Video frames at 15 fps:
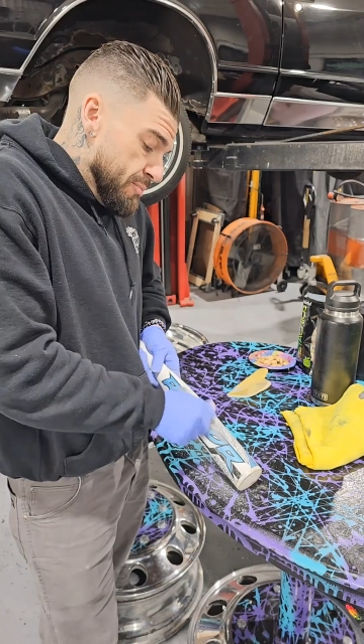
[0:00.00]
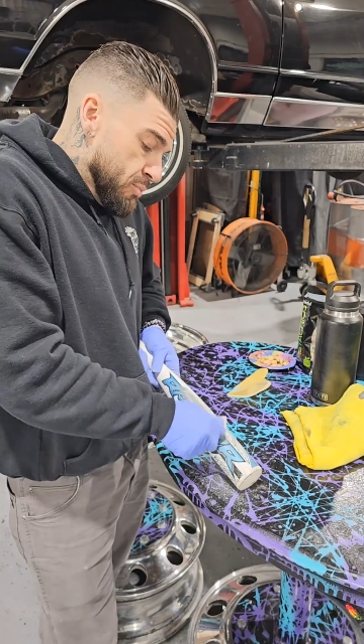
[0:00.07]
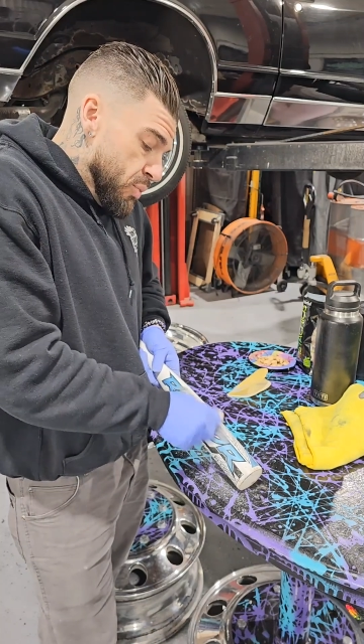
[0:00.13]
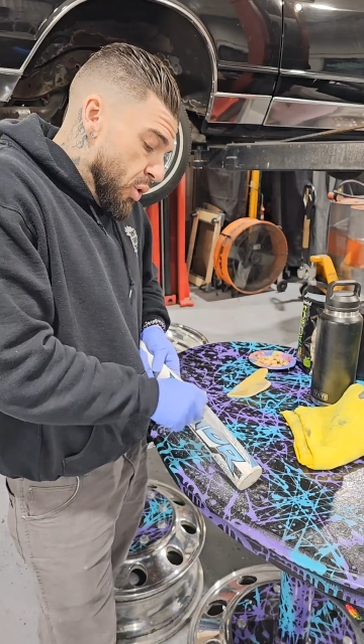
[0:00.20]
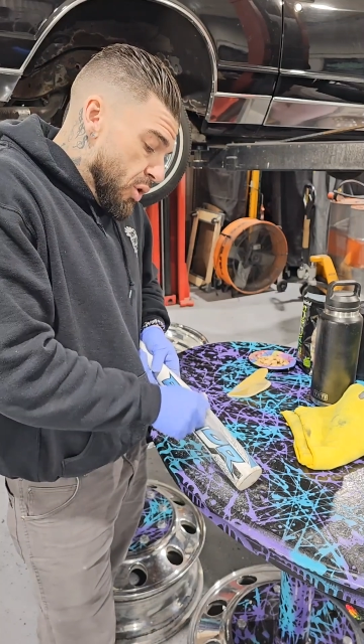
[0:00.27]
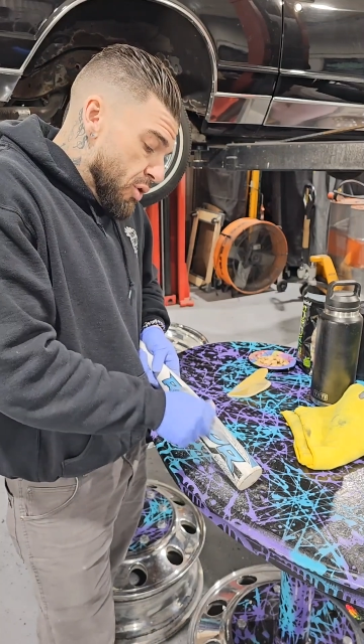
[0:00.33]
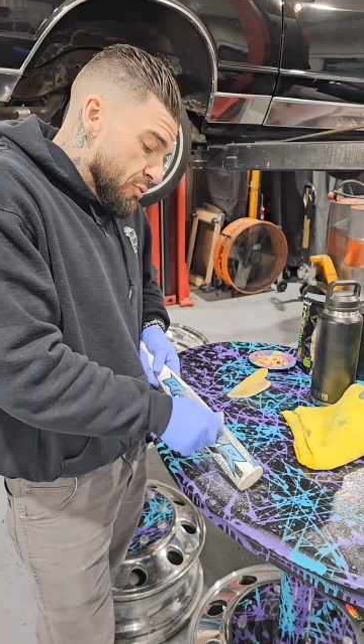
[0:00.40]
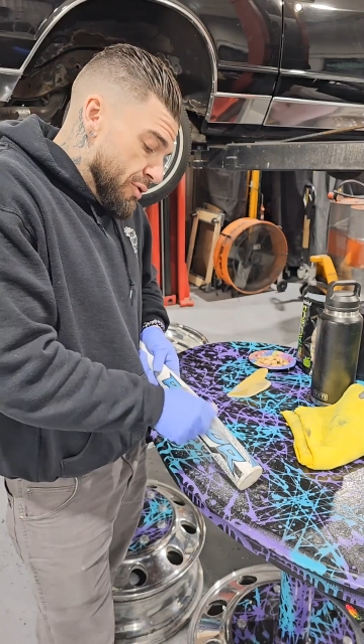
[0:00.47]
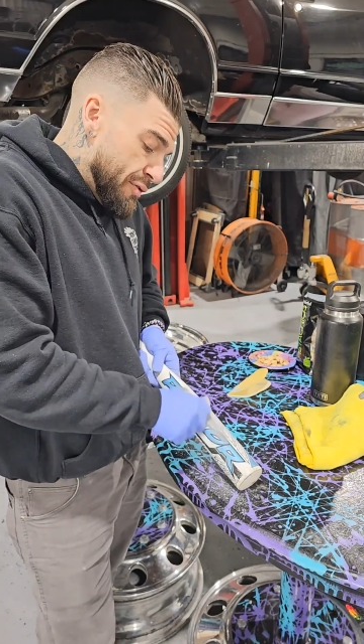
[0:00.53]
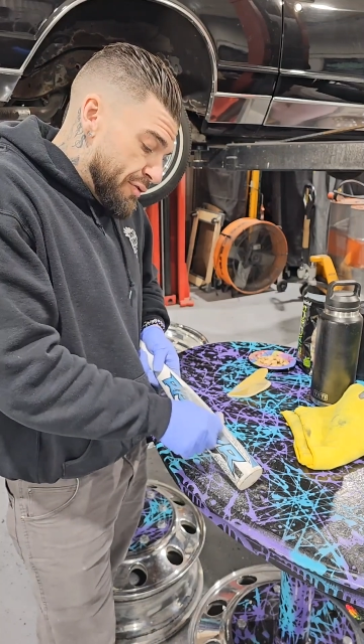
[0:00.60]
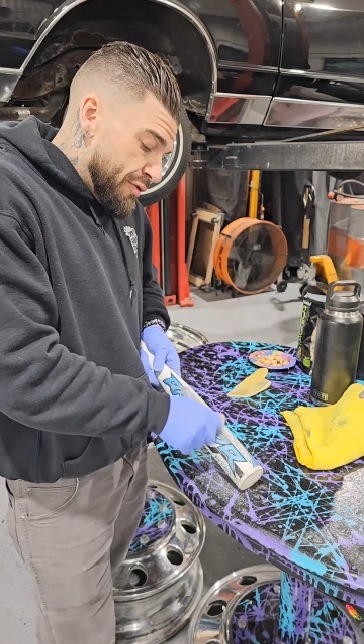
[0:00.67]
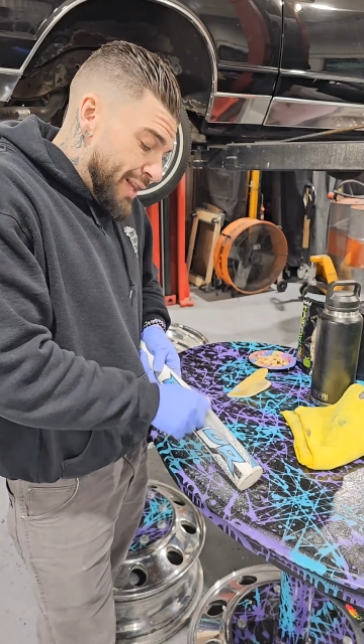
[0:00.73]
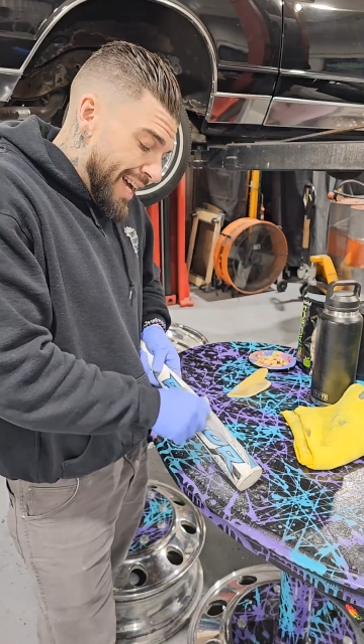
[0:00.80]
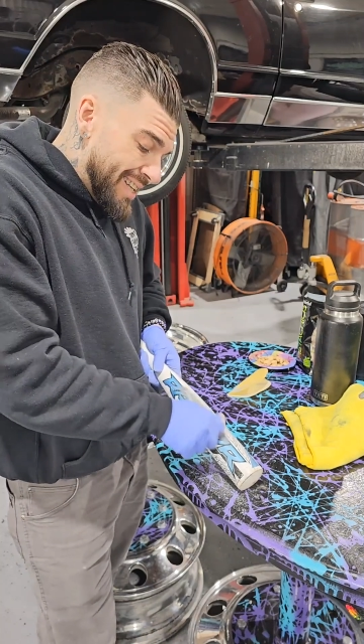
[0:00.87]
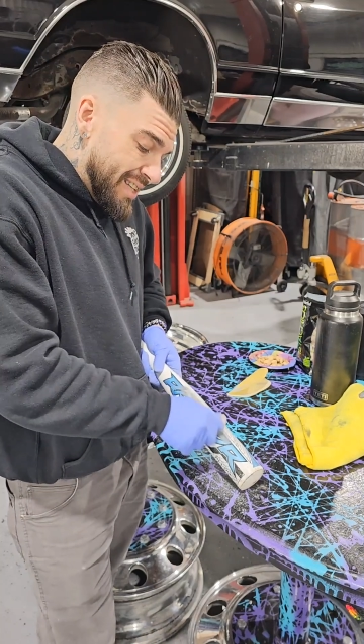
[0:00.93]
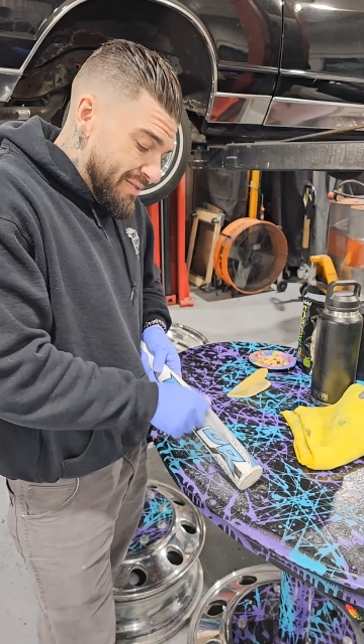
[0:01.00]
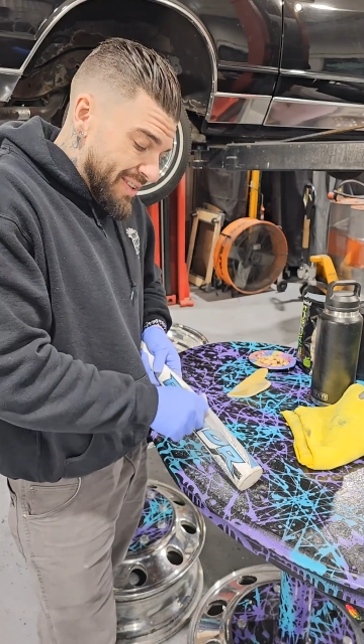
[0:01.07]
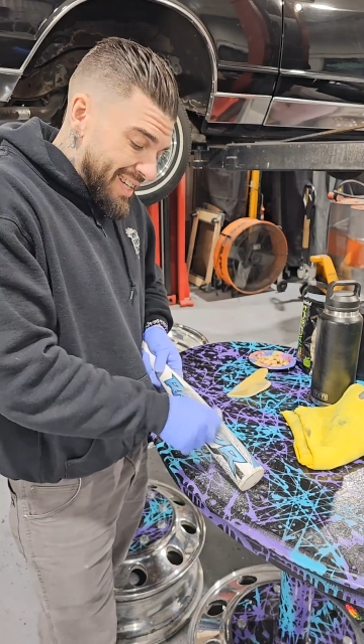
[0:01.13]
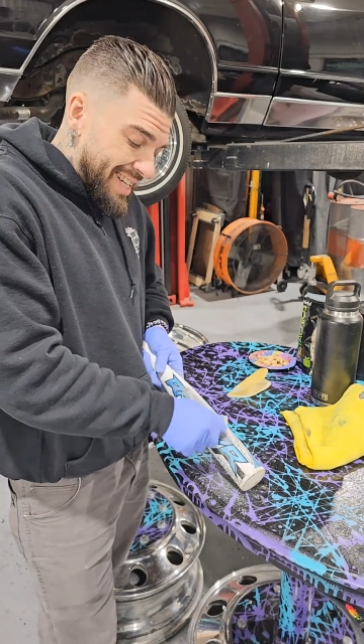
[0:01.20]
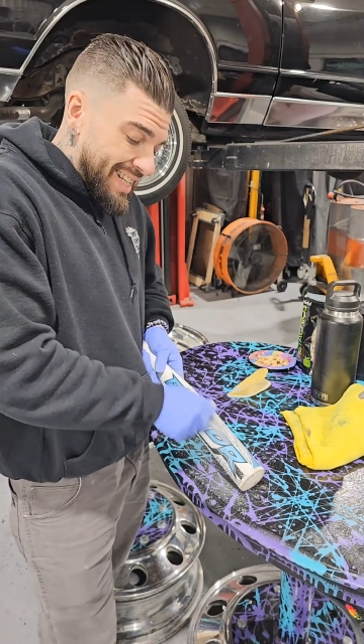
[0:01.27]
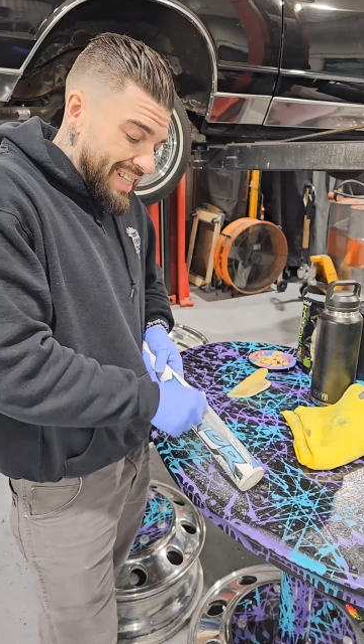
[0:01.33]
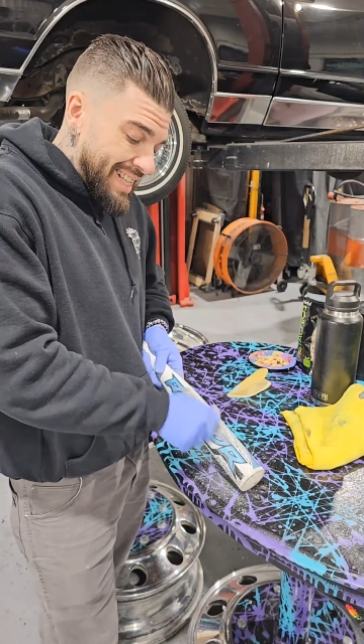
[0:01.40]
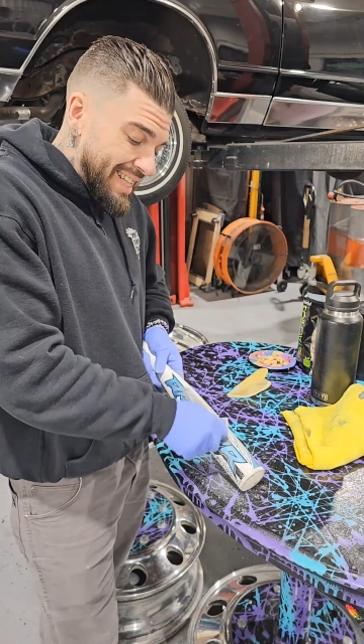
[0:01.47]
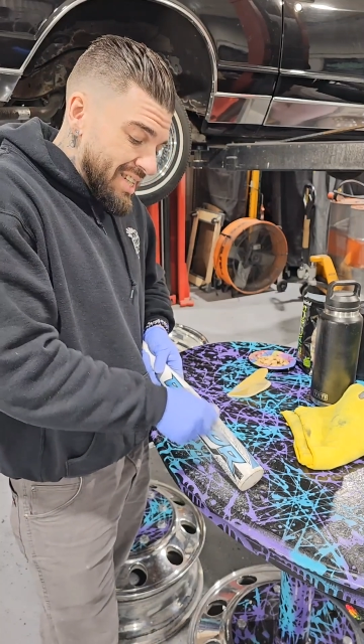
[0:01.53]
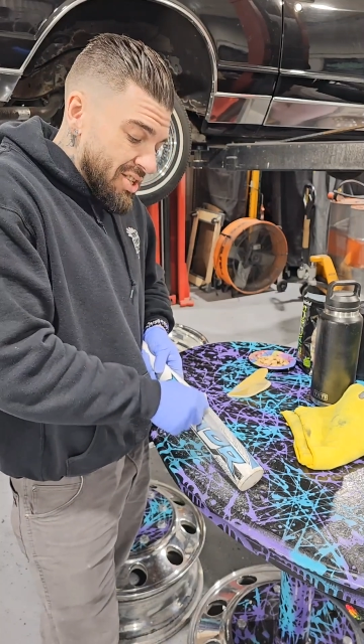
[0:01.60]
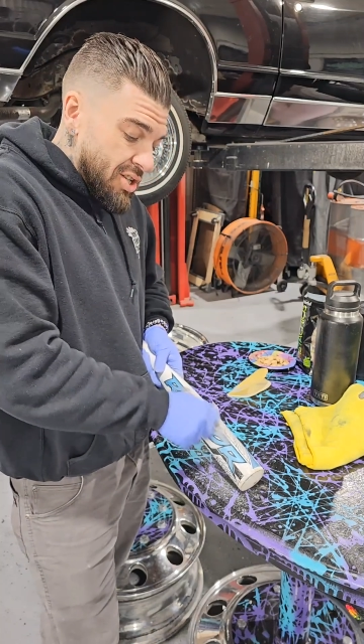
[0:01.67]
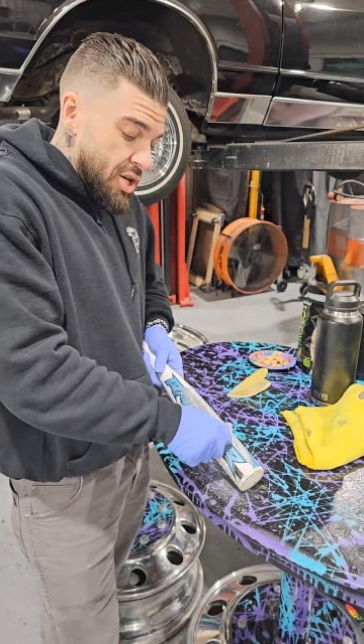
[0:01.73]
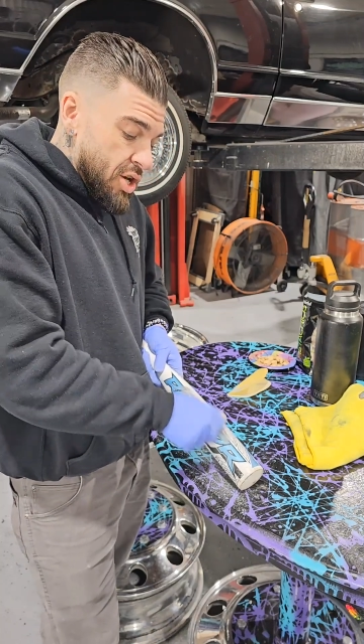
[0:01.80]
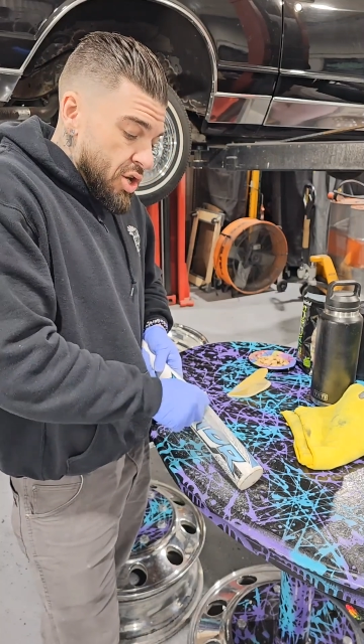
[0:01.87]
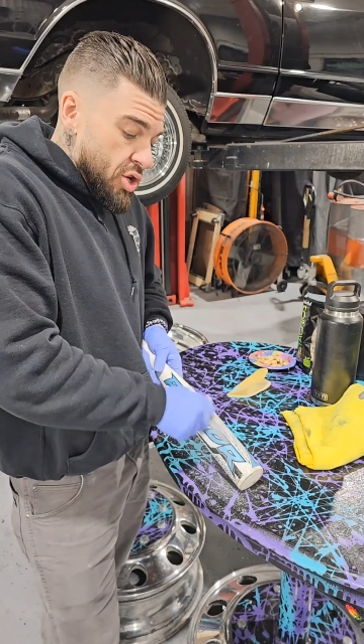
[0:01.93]
more reflective and
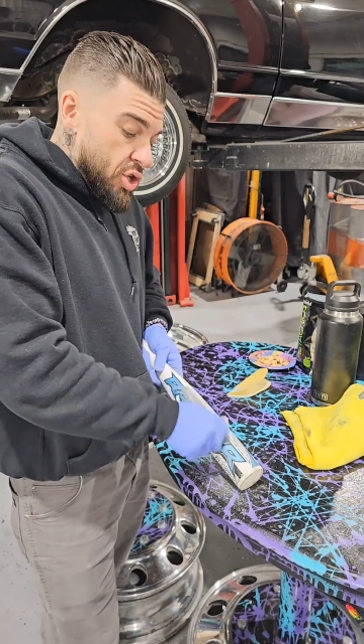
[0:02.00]
clear